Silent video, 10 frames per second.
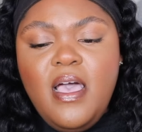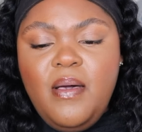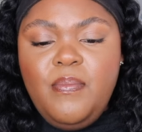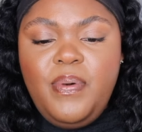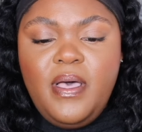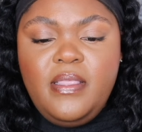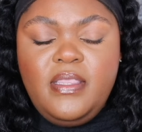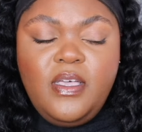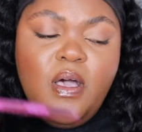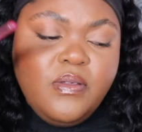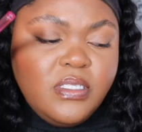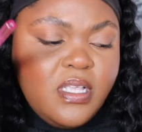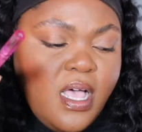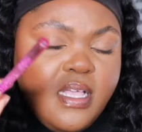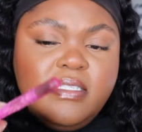but the
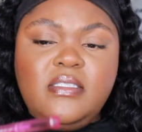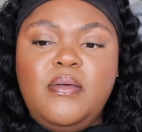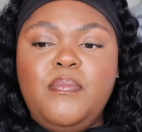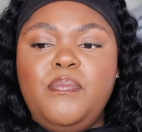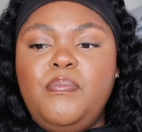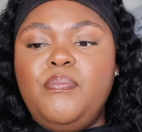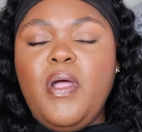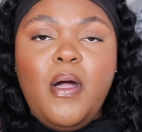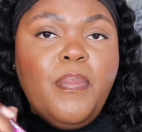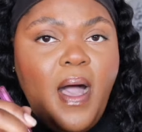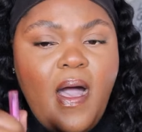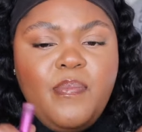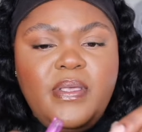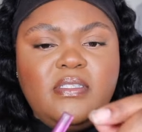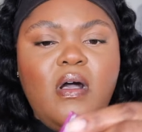Kosas Brow
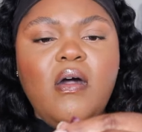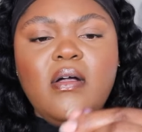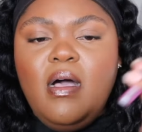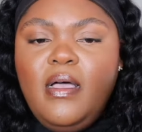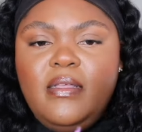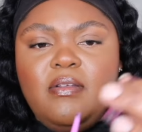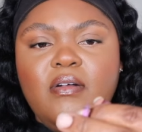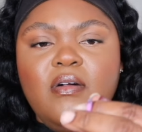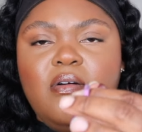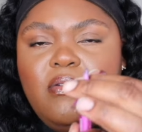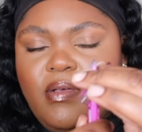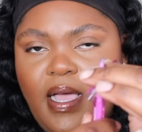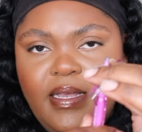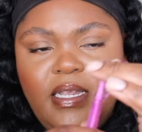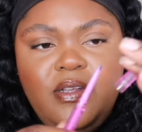Pop, it's all gone, girl.
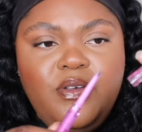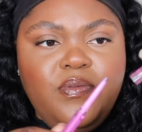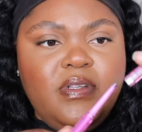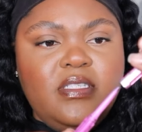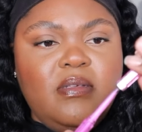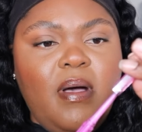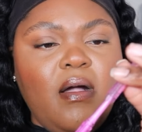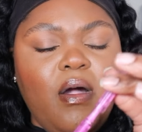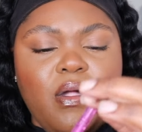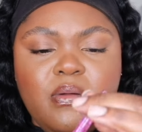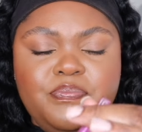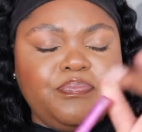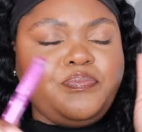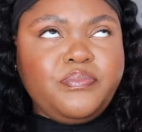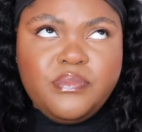I need a new one. It's in my cart.
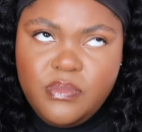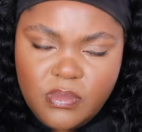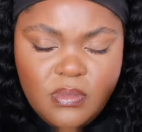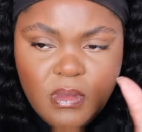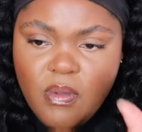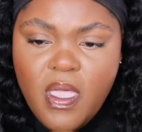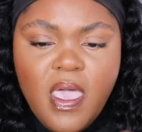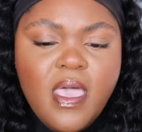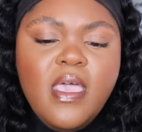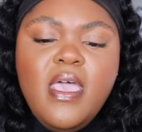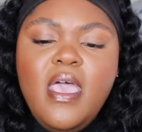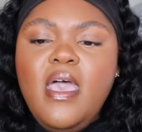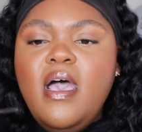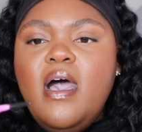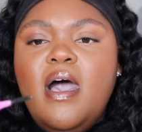Okay.
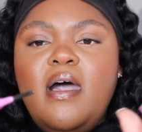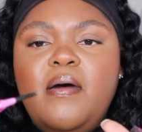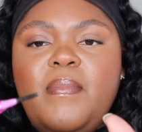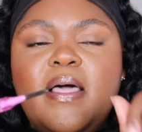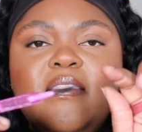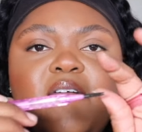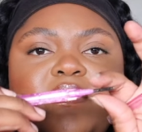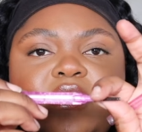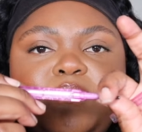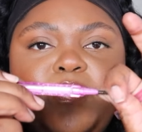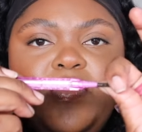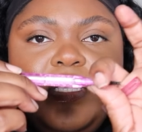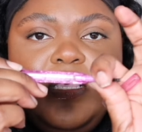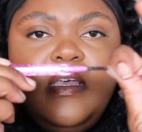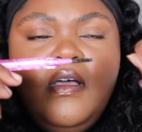I love the
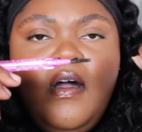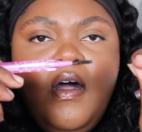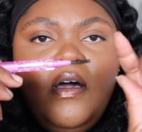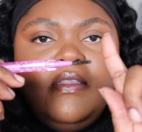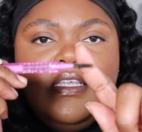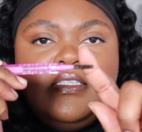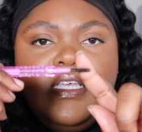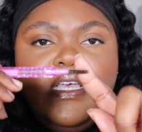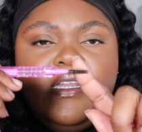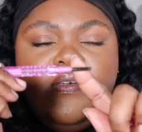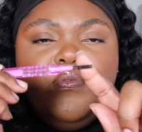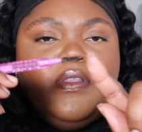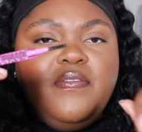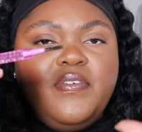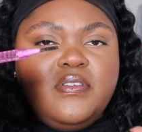spoolie on this end. It
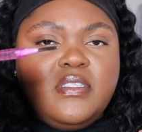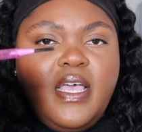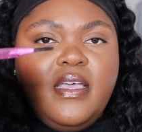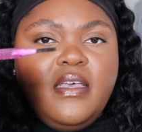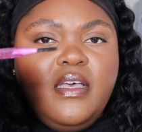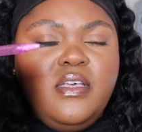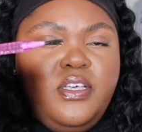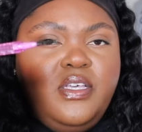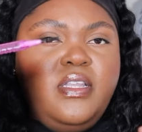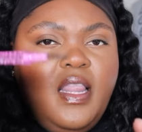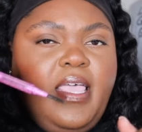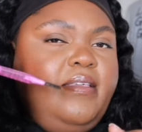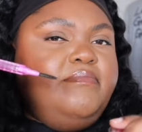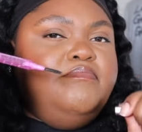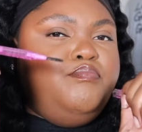really feels like a good
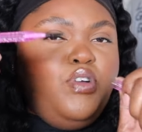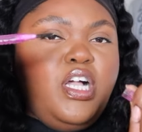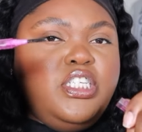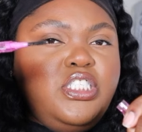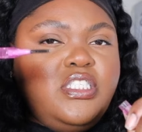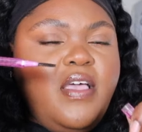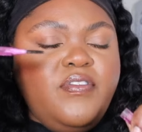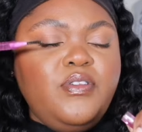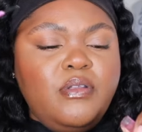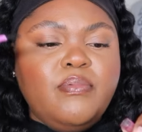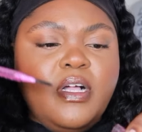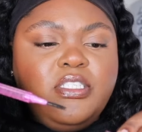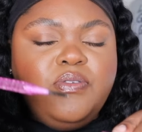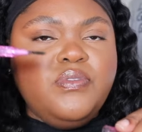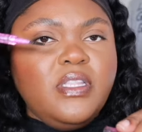like brush, heavy duty
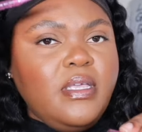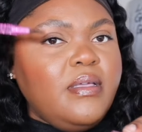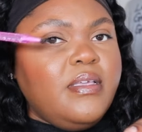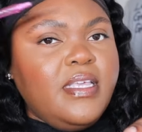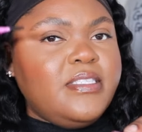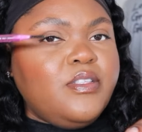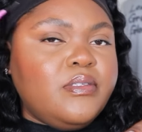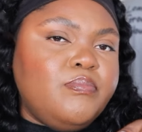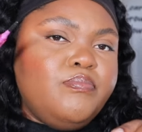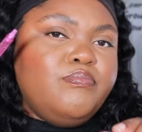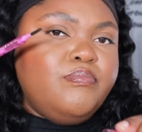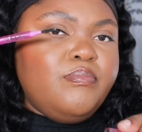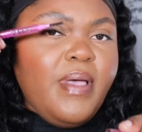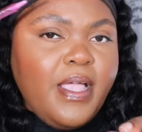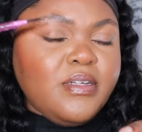brush. It really gets those
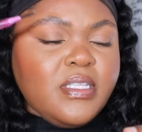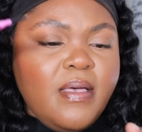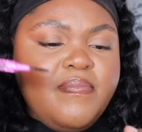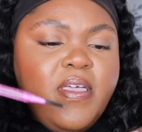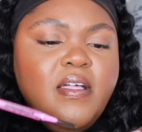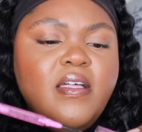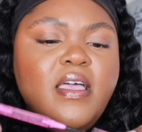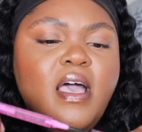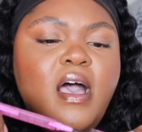hairs up there.